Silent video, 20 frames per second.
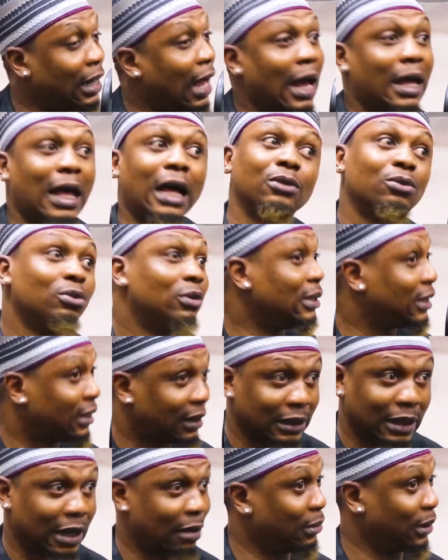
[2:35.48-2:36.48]
I can't do this
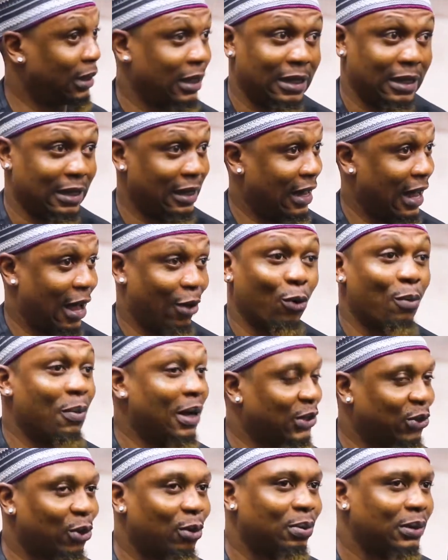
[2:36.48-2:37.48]
thing. I go
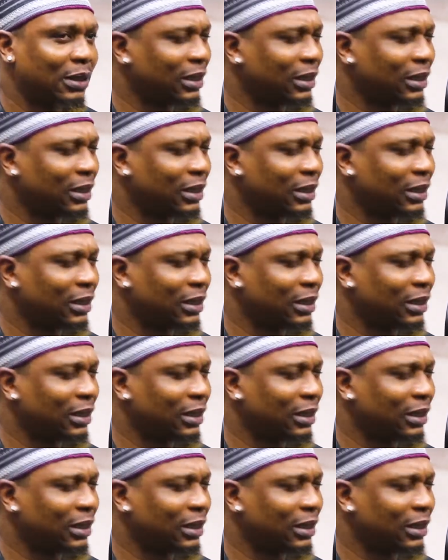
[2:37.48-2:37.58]
mess up.